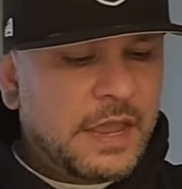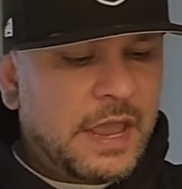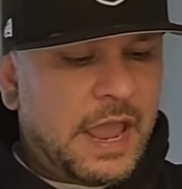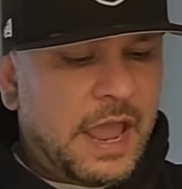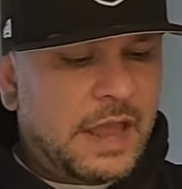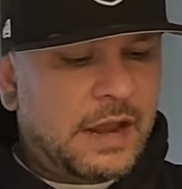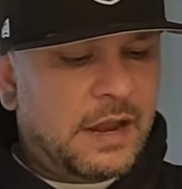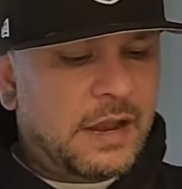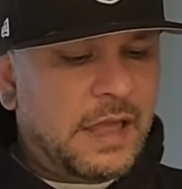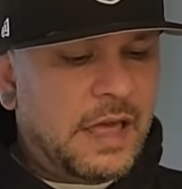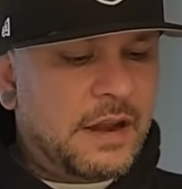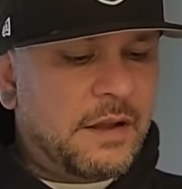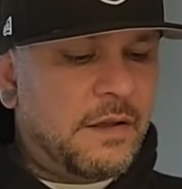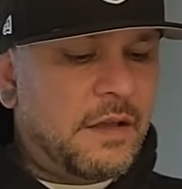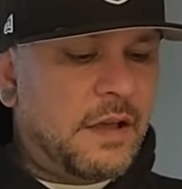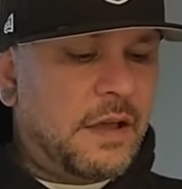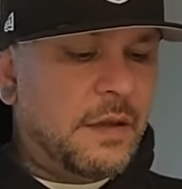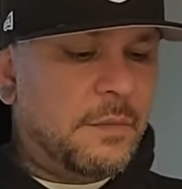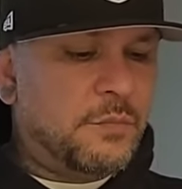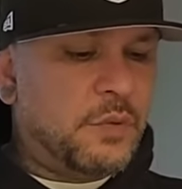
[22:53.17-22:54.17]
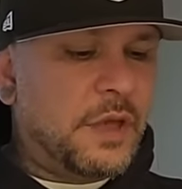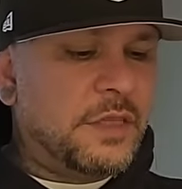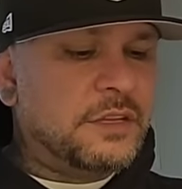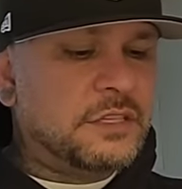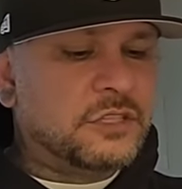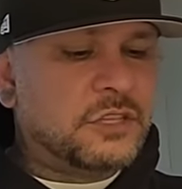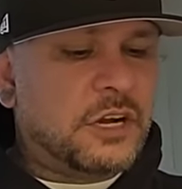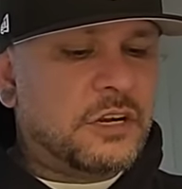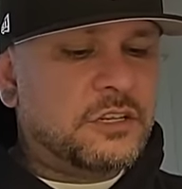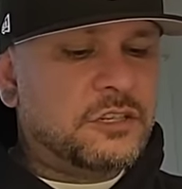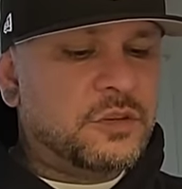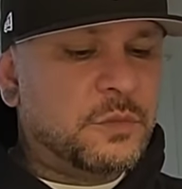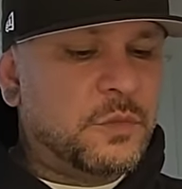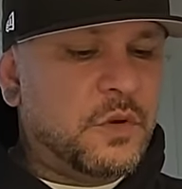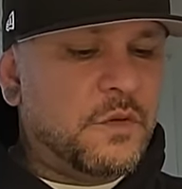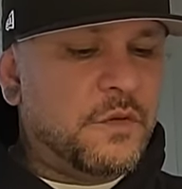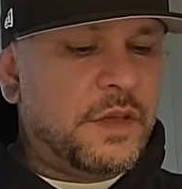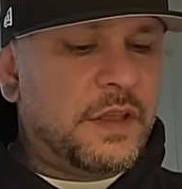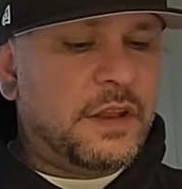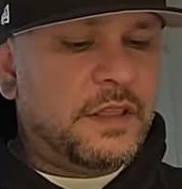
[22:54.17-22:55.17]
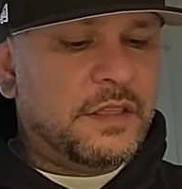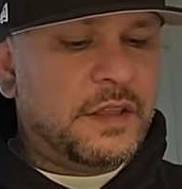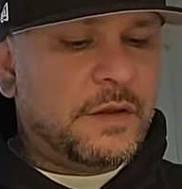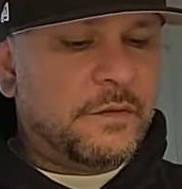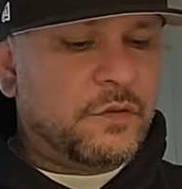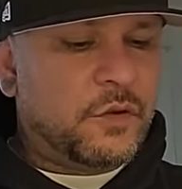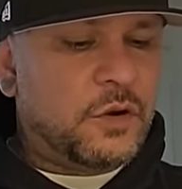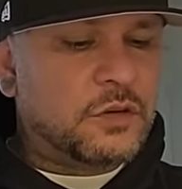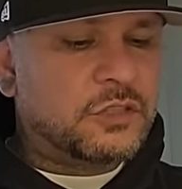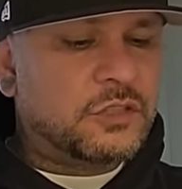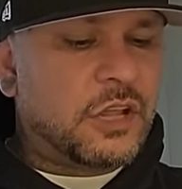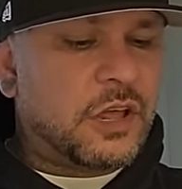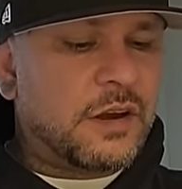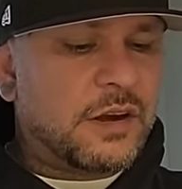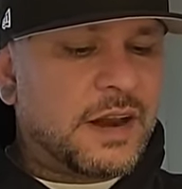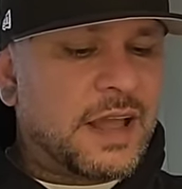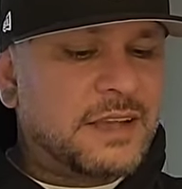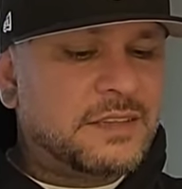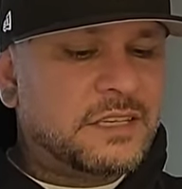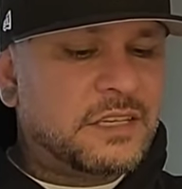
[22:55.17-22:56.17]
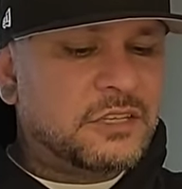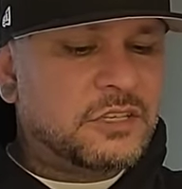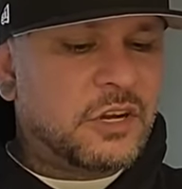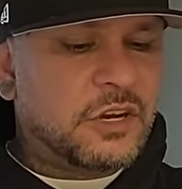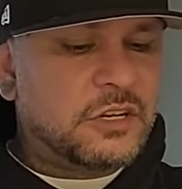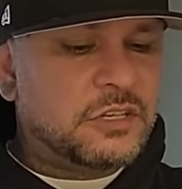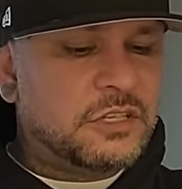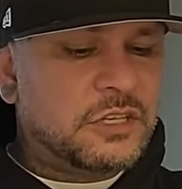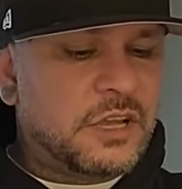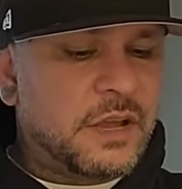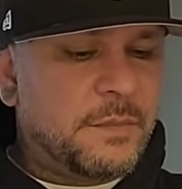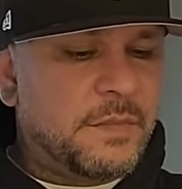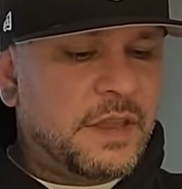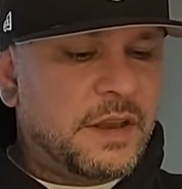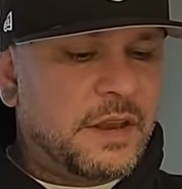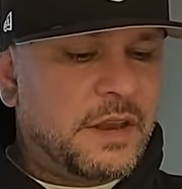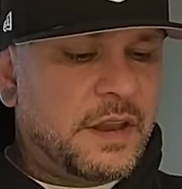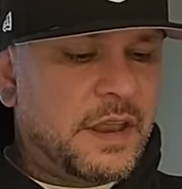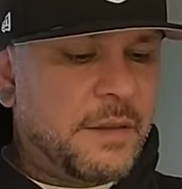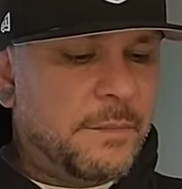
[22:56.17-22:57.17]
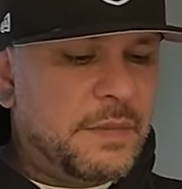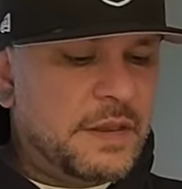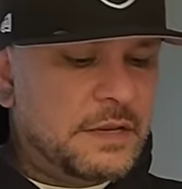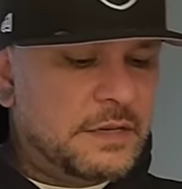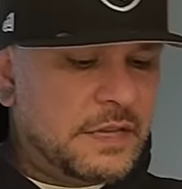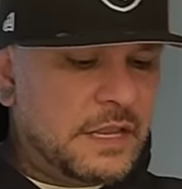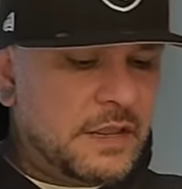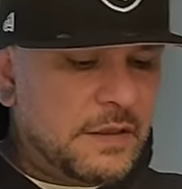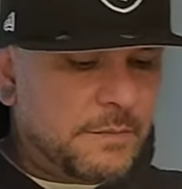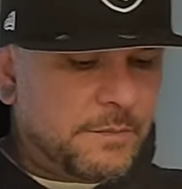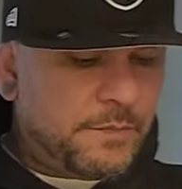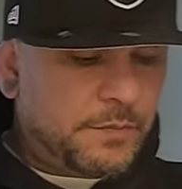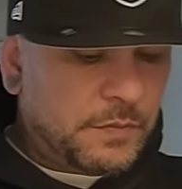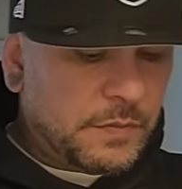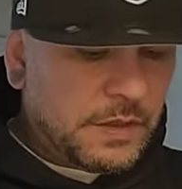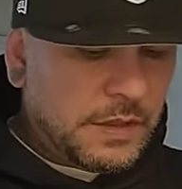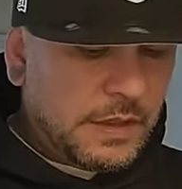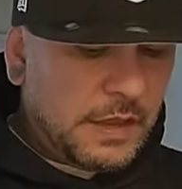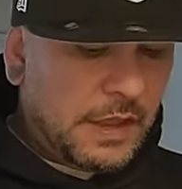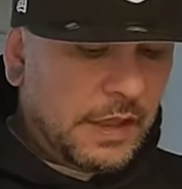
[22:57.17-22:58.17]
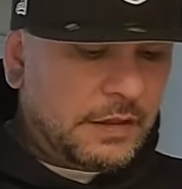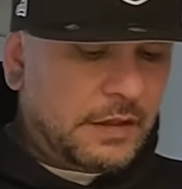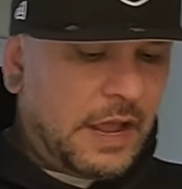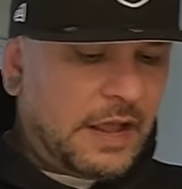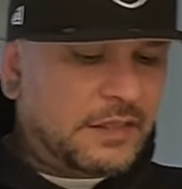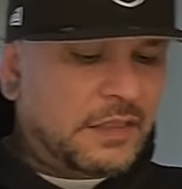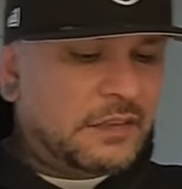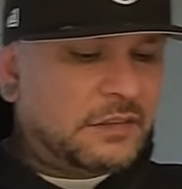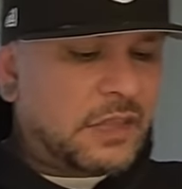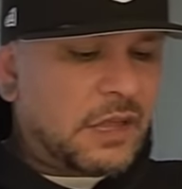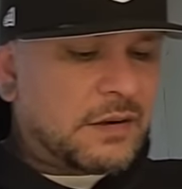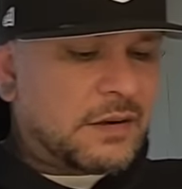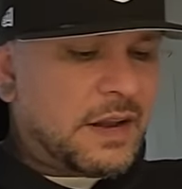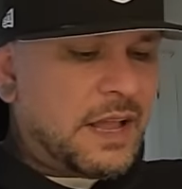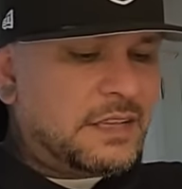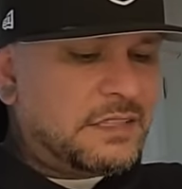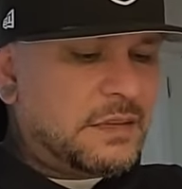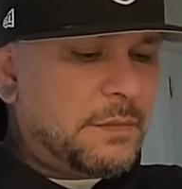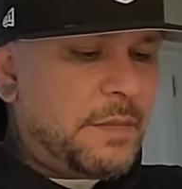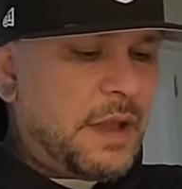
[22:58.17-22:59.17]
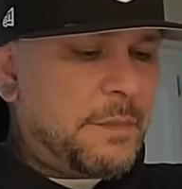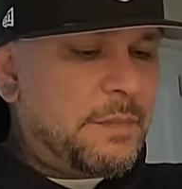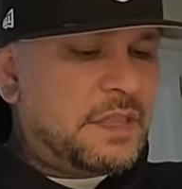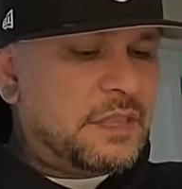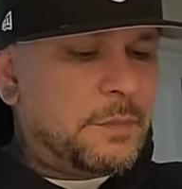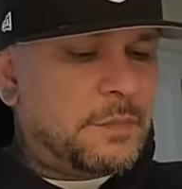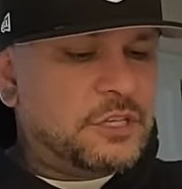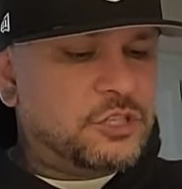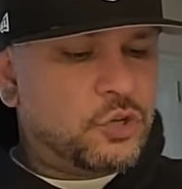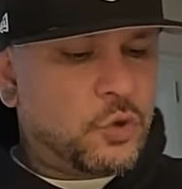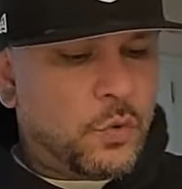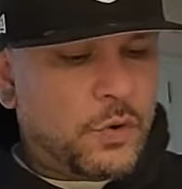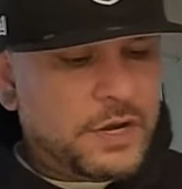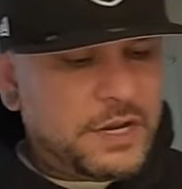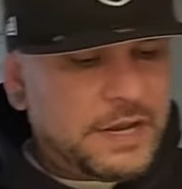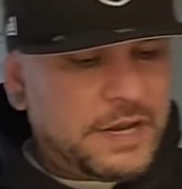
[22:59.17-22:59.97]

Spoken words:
And a lot of brothers started to move in, and then, of course, the raza started to come in and be deep. And I think the raza might be the majority